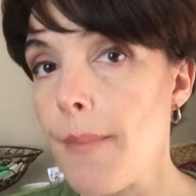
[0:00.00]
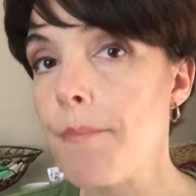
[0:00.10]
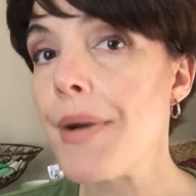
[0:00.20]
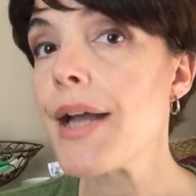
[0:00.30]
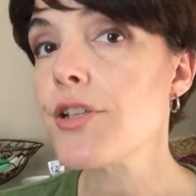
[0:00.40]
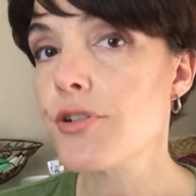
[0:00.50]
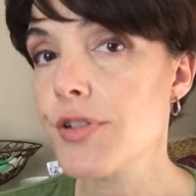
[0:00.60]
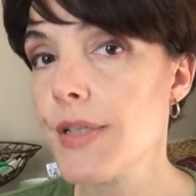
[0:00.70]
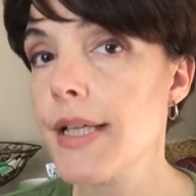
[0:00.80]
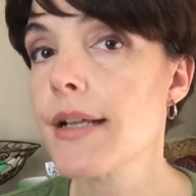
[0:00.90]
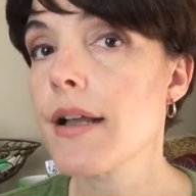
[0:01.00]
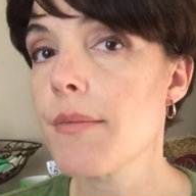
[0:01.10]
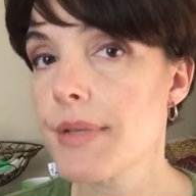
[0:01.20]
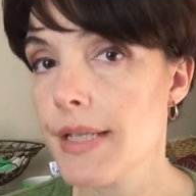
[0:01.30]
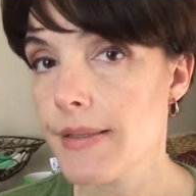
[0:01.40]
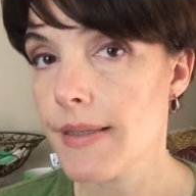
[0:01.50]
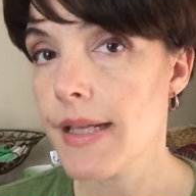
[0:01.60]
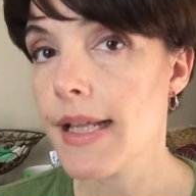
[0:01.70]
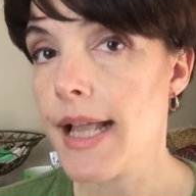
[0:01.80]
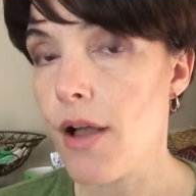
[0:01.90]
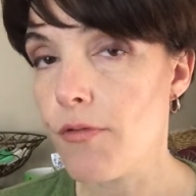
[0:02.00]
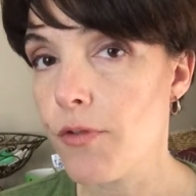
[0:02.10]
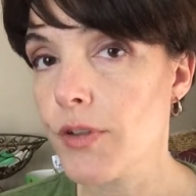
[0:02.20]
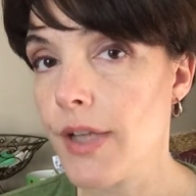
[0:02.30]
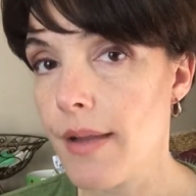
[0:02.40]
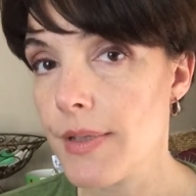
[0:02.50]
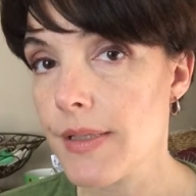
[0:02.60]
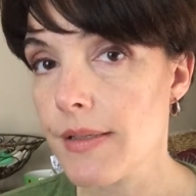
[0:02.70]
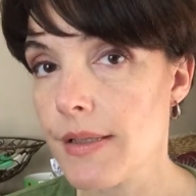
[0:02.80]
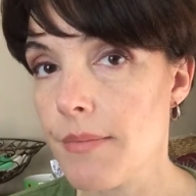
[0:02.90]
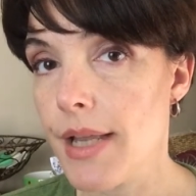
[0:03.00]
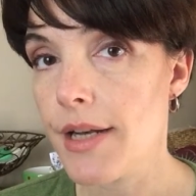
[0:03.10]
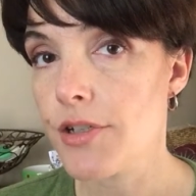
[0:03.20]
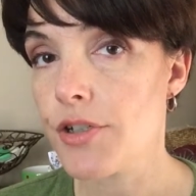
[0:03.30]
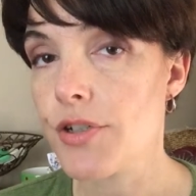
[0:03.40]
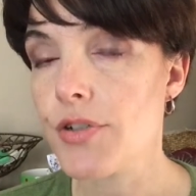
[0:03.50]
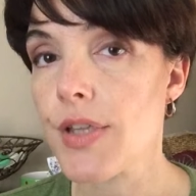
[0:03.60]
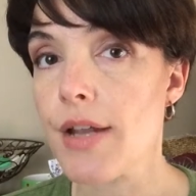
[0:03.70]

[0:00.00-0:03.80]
but you're seeing companies thinning out full-time assistant managers